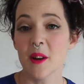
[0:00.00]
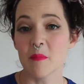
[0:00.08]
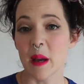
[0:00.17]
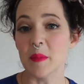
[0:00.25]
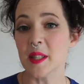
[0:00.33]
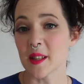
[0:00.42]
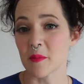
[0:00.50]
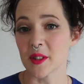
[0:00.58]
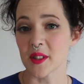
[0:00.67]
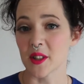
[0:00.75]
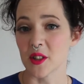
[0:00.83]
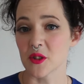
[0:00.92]
Maybe
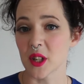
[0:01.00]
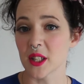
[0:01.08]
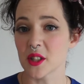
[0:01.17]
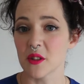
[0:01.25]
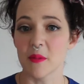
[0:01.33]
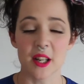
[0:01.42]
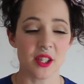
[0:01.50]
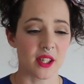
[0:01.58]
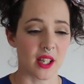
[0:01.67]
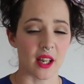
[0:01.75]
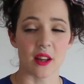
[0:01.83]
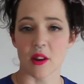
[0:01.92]
someone's going to drink too much
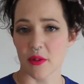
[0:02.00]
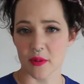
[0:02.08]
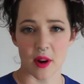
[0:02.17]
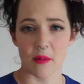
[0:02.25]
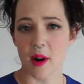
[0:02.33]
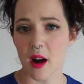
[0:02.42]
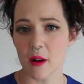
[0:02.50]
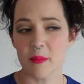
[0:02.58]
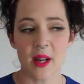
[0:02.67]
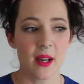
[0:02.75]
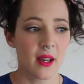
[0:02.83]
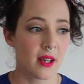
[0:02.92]
and they're going to throw up.